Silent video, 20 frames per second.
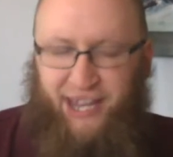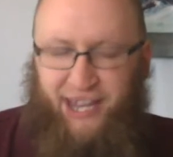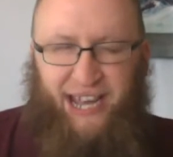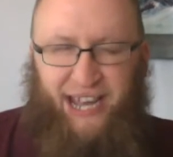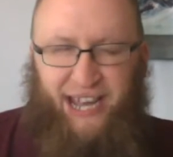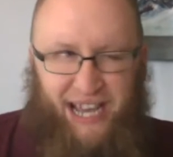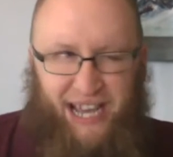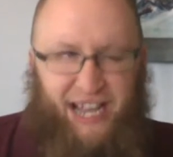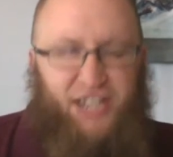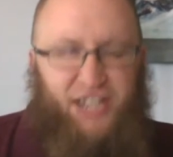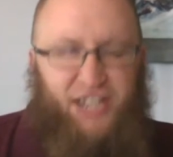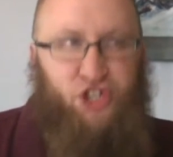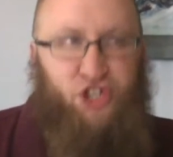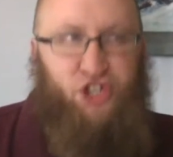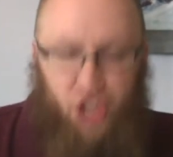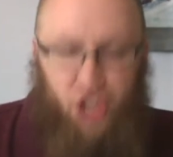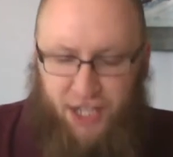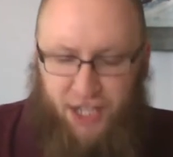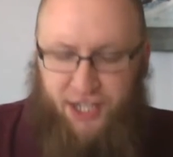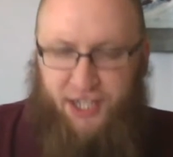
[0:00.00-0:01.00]
He's
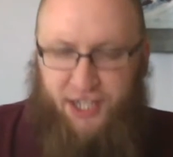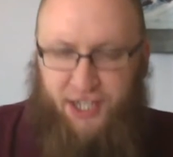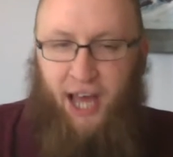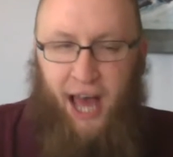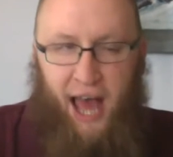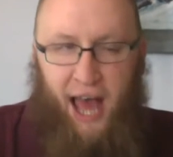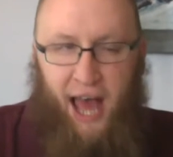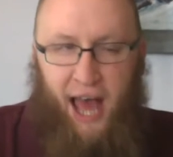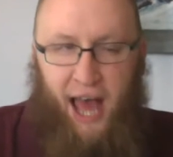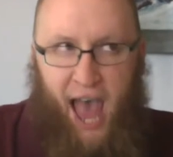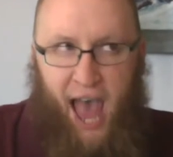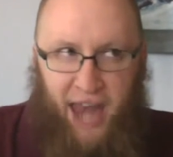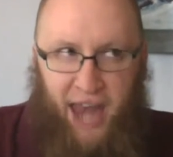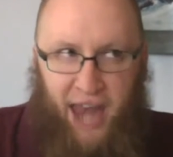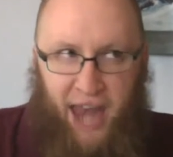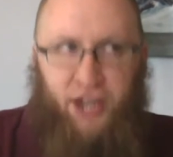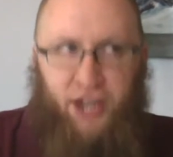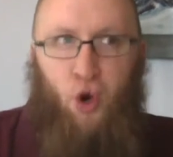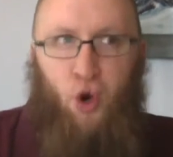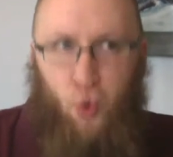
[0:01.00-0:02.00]
just an
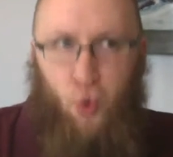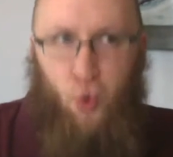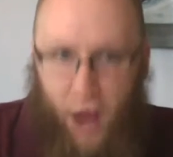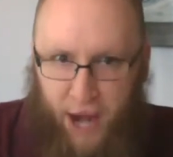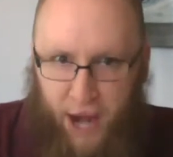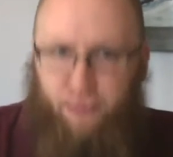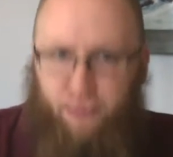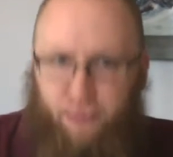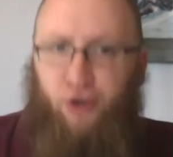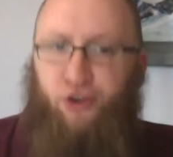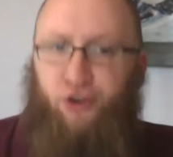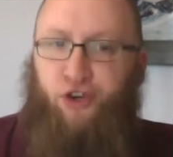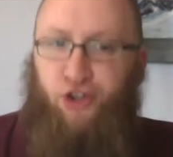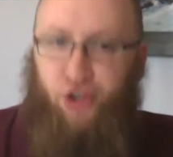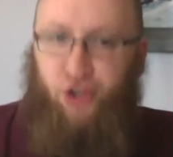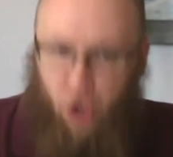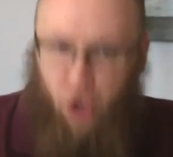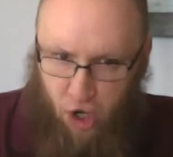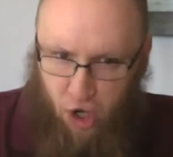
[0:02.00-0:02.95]
incredible jerk.